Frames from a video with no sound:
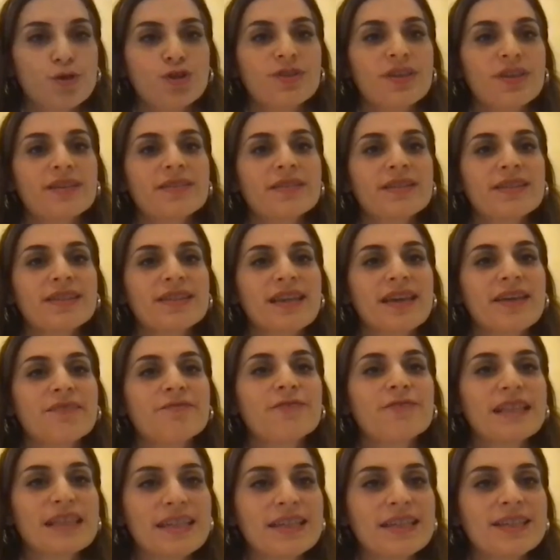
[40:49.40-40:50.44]
there is
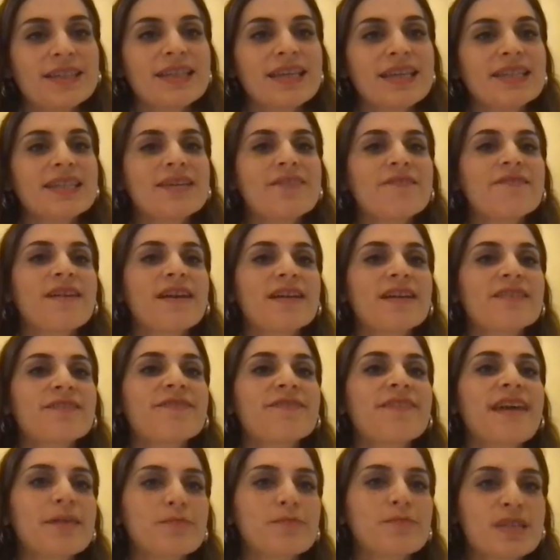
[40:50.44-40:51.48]
Wilkins has a very
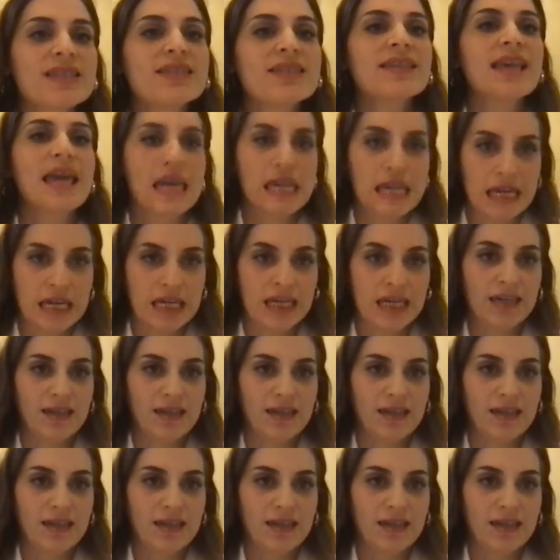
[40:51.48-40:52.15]
famous saying.